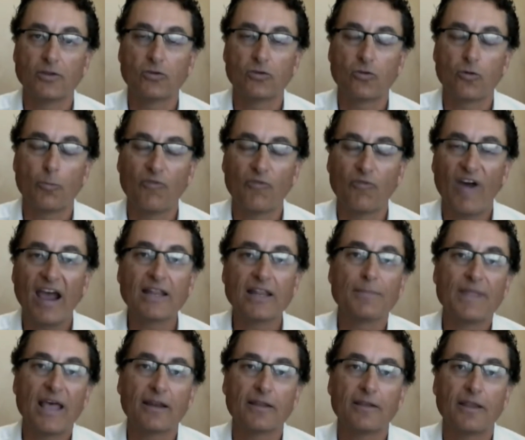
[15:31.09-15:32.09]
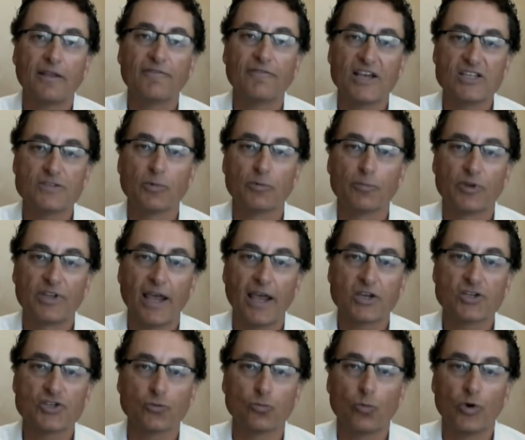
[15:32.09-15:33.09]
to provide them that investment
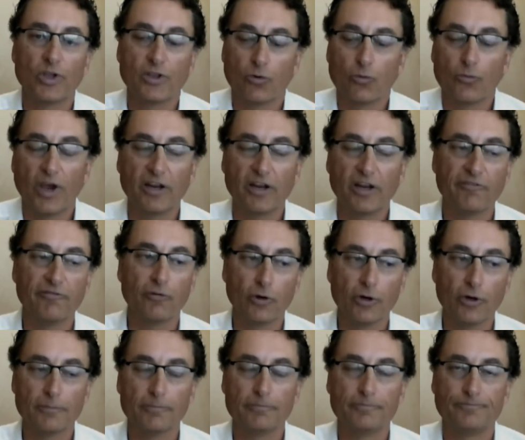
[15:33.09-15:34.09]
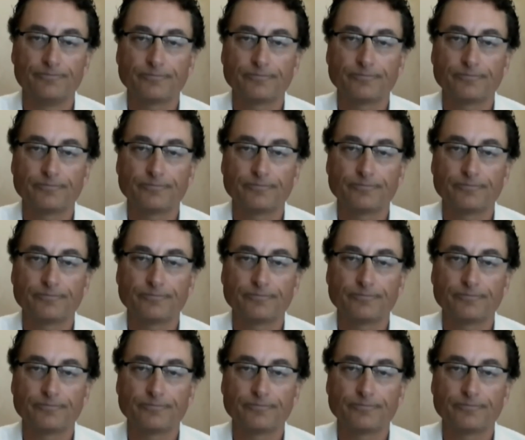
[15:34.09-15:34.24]
protection when they're ready for